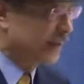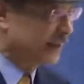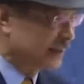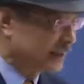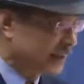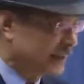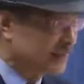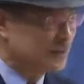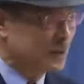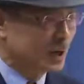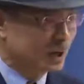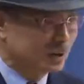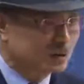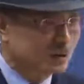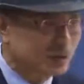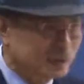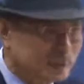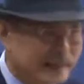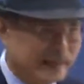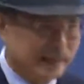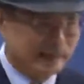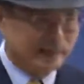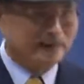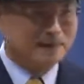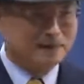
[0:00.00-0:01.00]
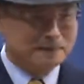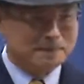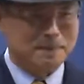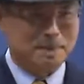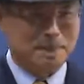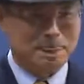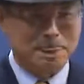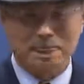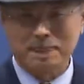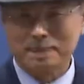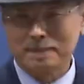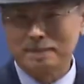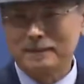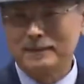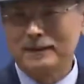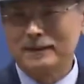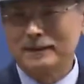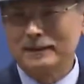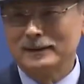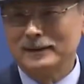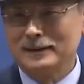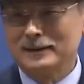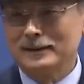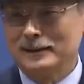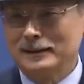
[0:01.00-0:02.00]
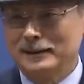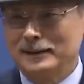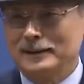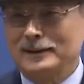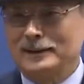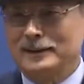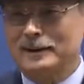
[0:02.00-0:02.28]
Do I look like a con artist? He